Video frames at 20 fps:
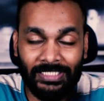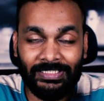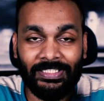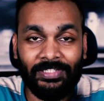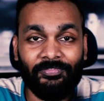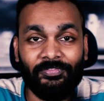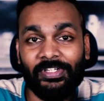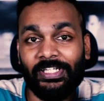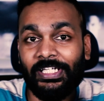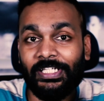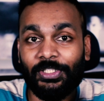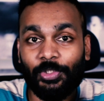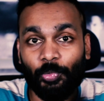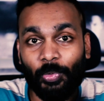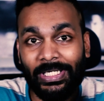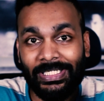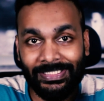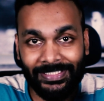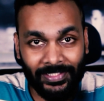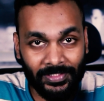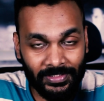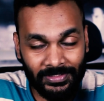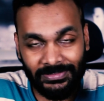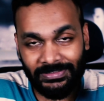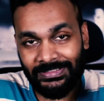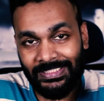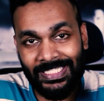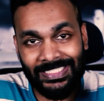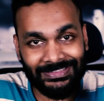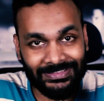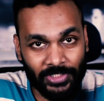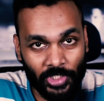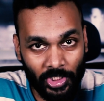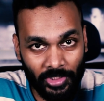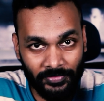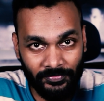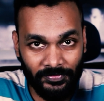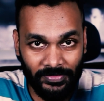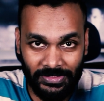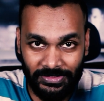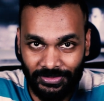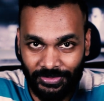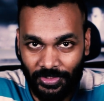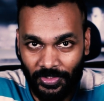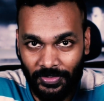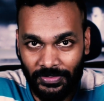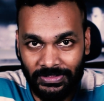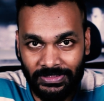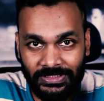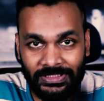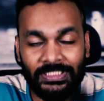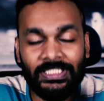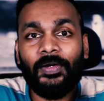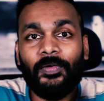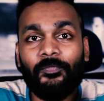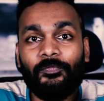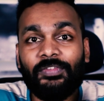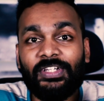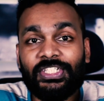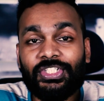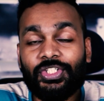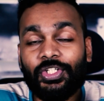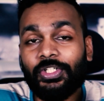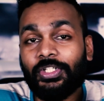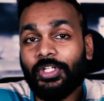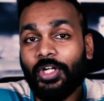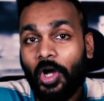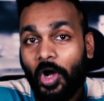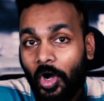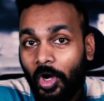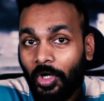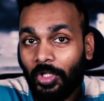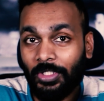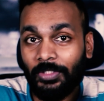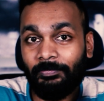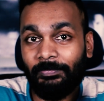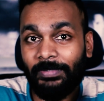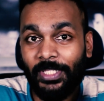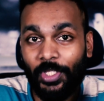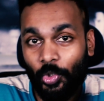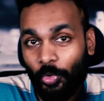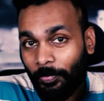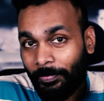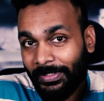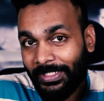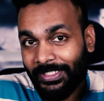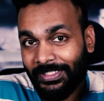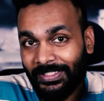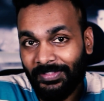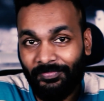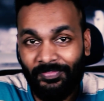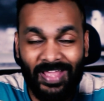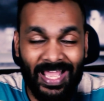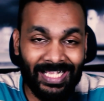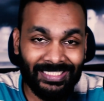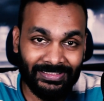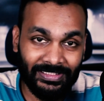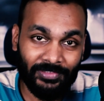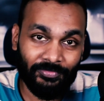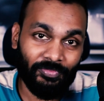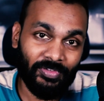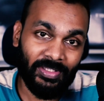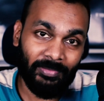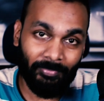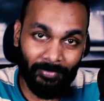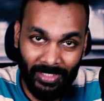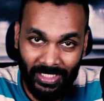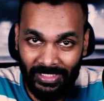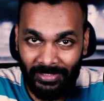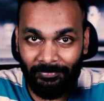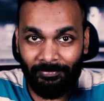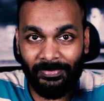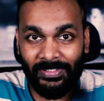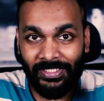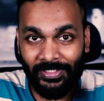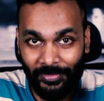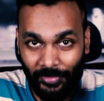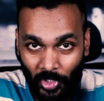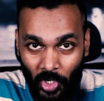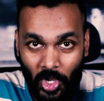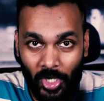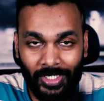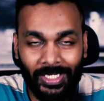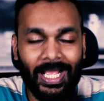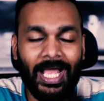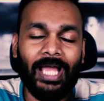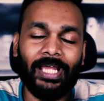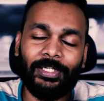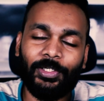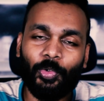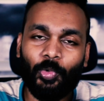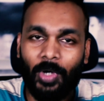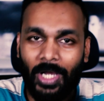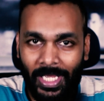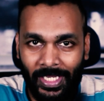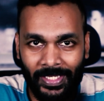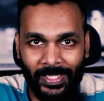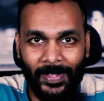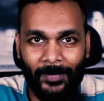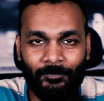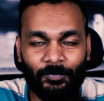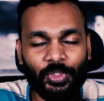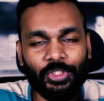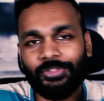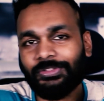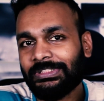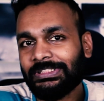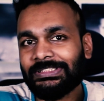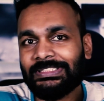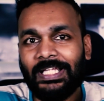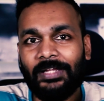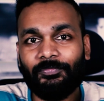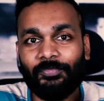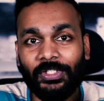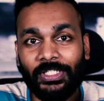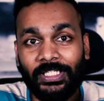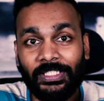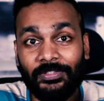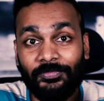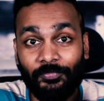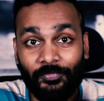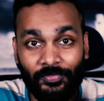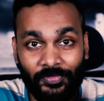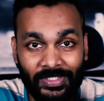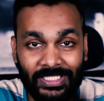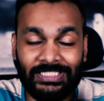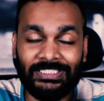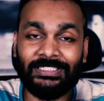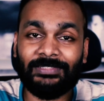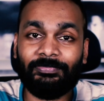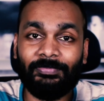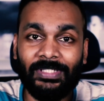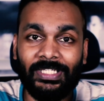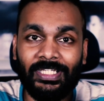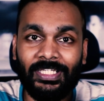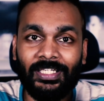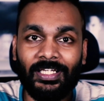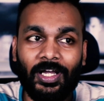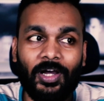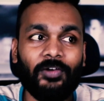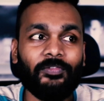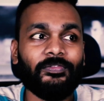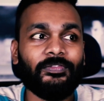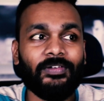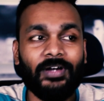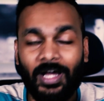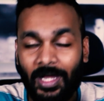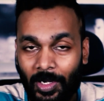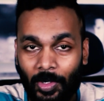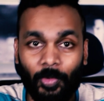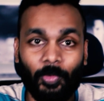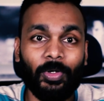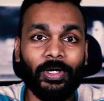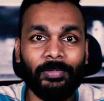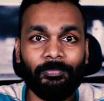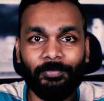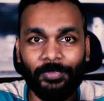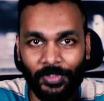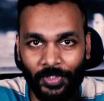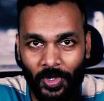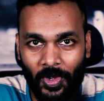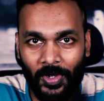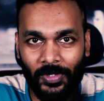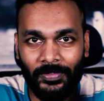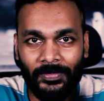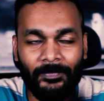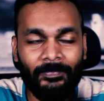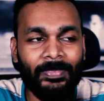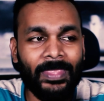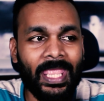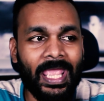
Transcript: I think we need to encourage that sort of discourse. We should all be open to the fact that we might be wrong. I know I am. You just have to convince me of how I'm wrong,